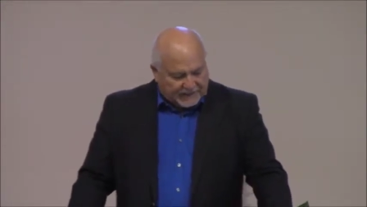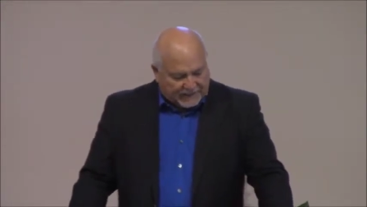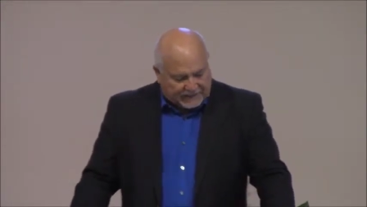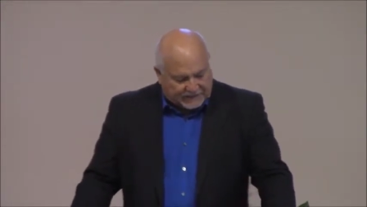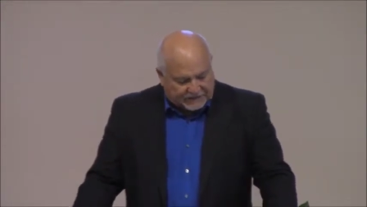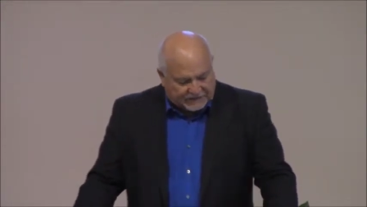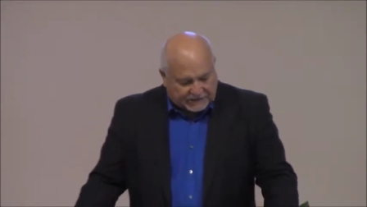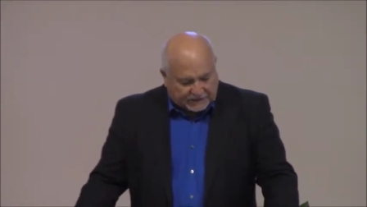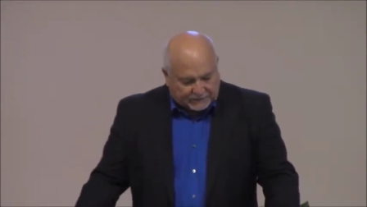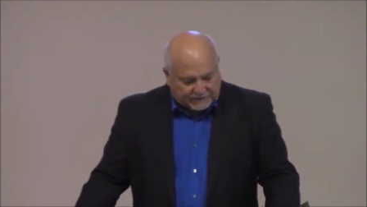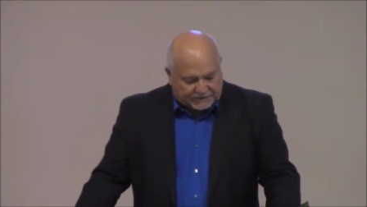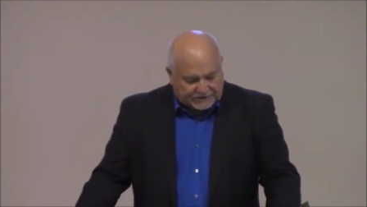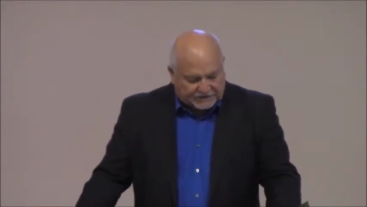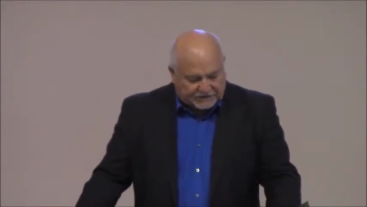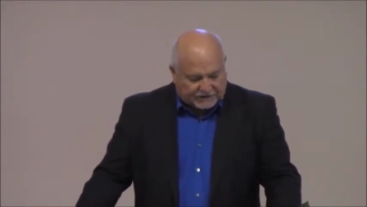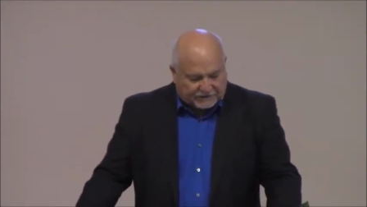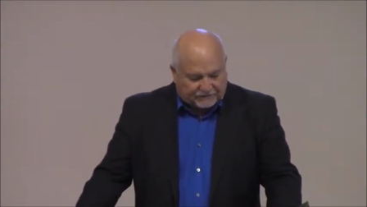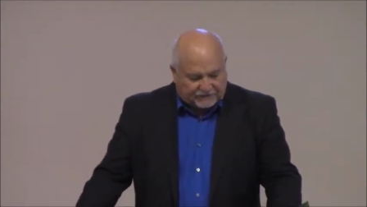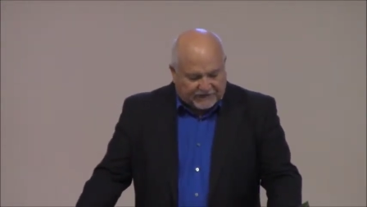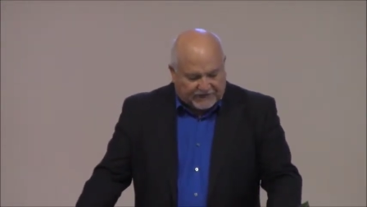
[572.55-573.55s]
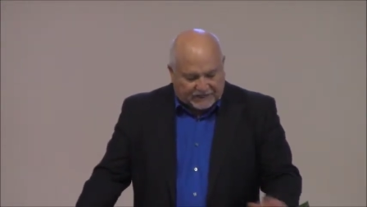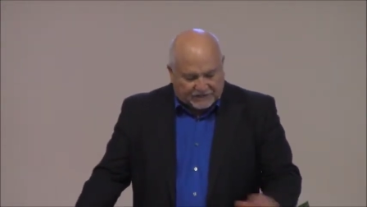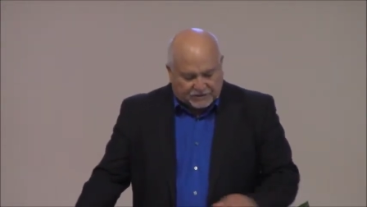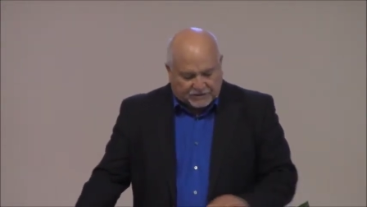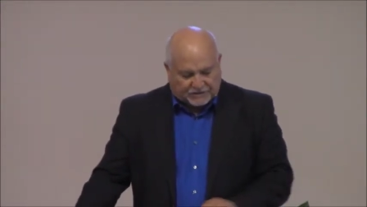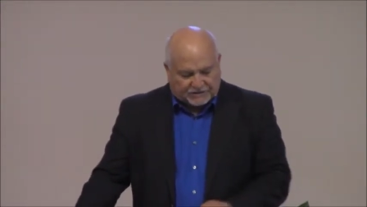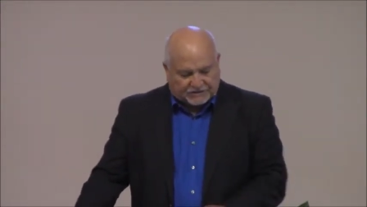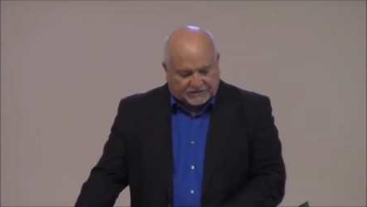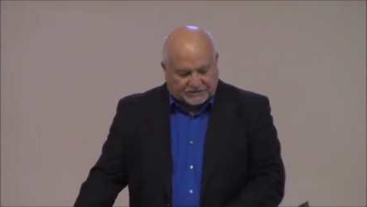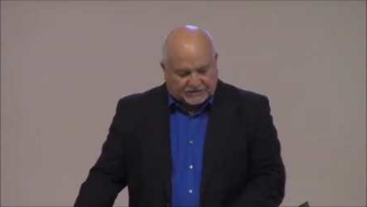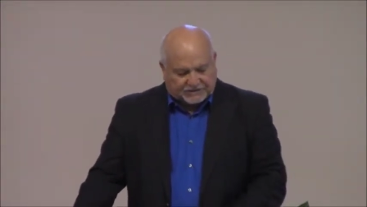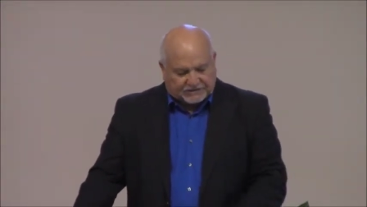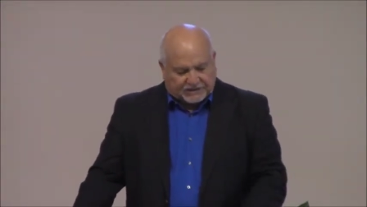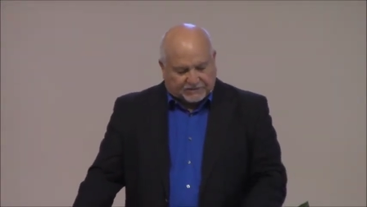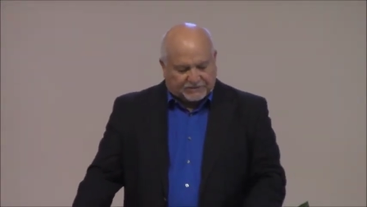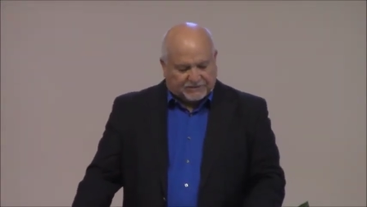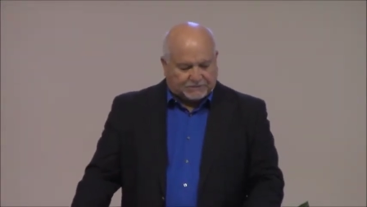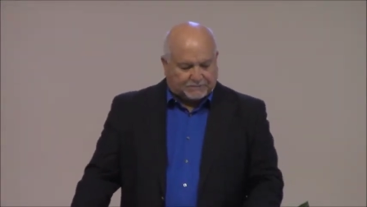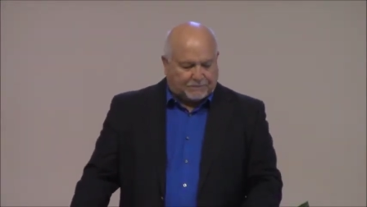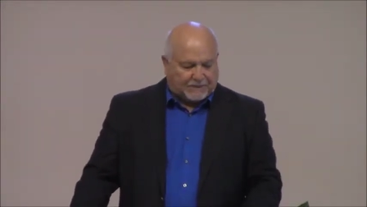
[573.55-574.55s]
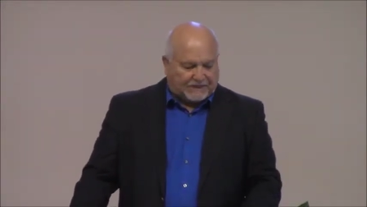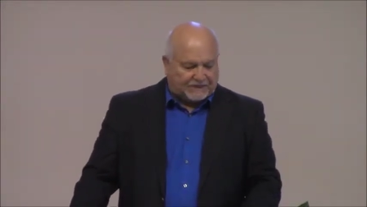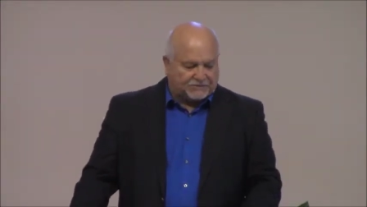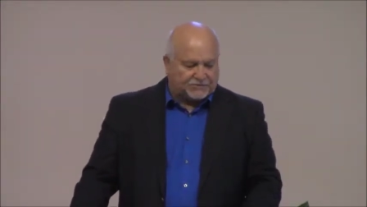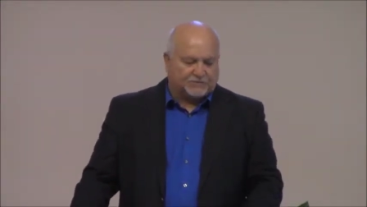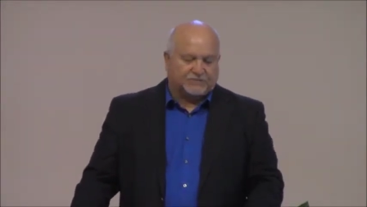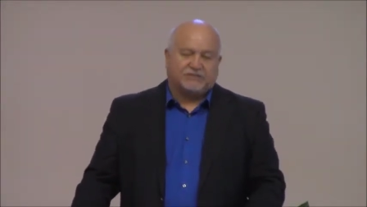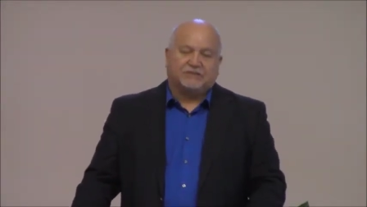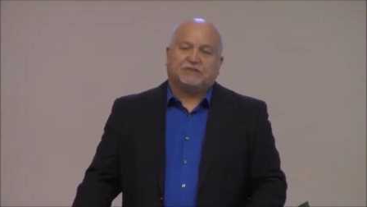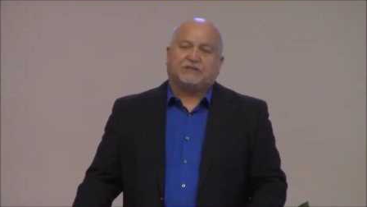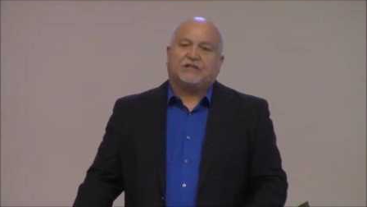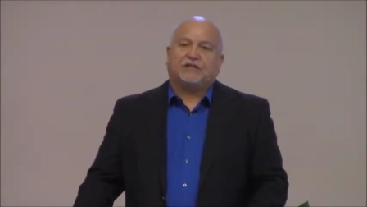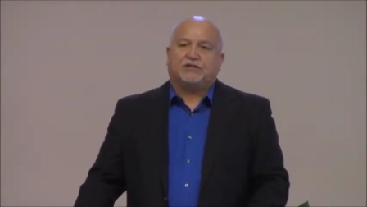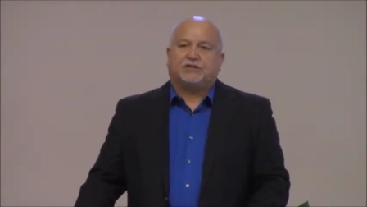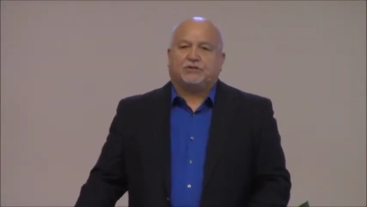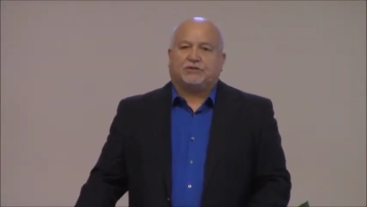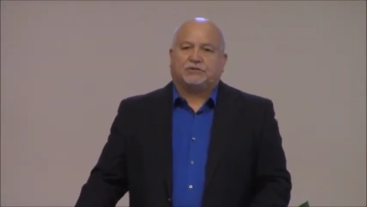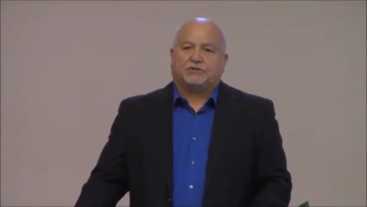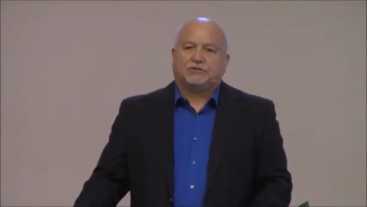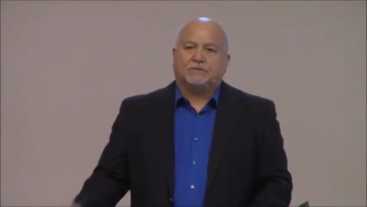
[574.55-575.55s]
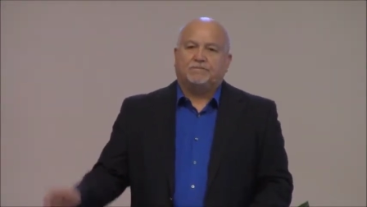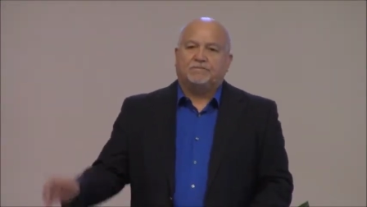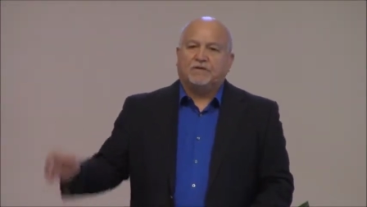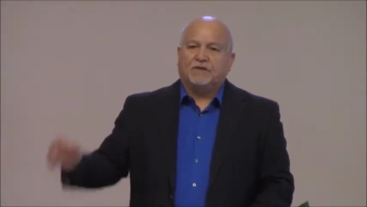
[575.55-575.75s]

and some as evangelists and some as pastors and teachers